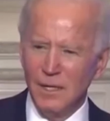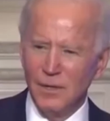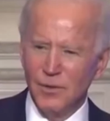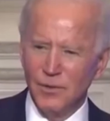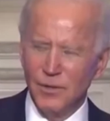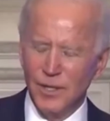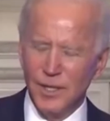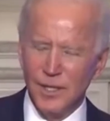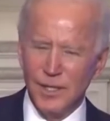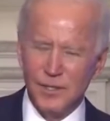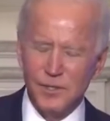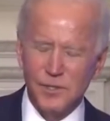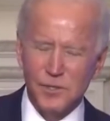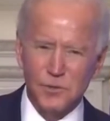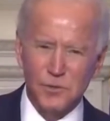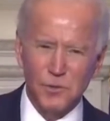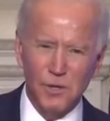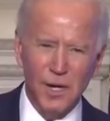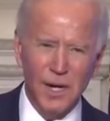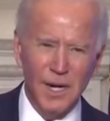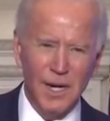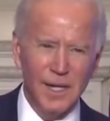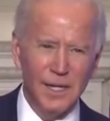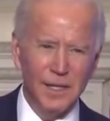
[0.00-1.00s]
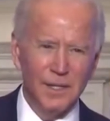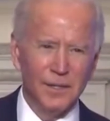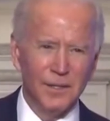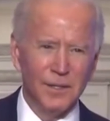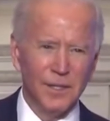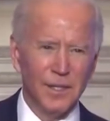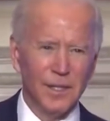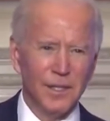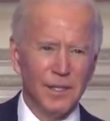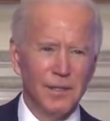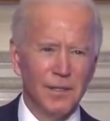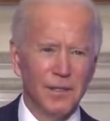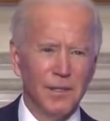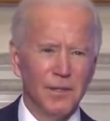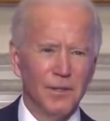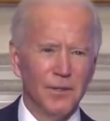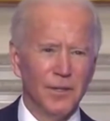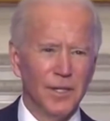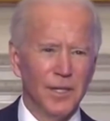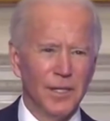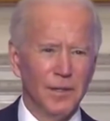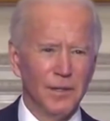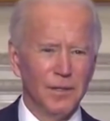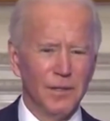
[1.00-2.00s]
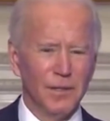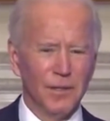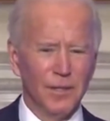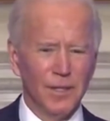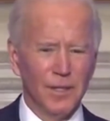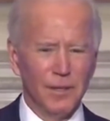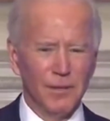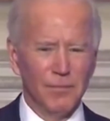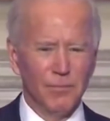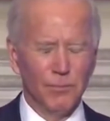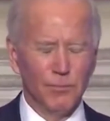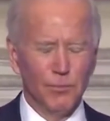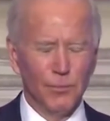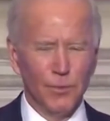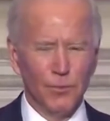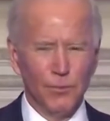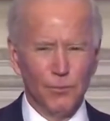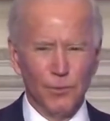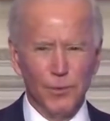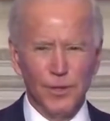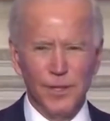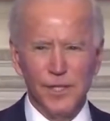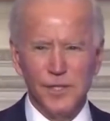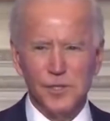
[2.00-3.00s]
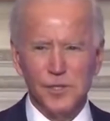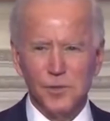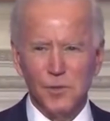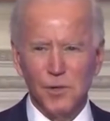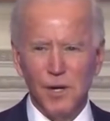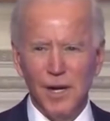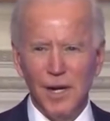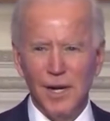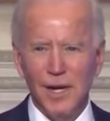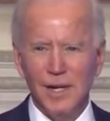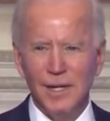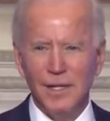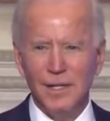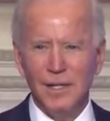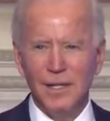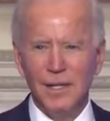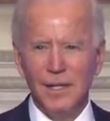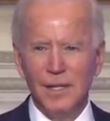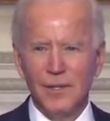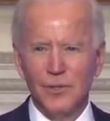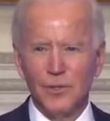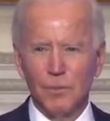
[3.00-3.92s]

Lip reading: the strain, the British strain,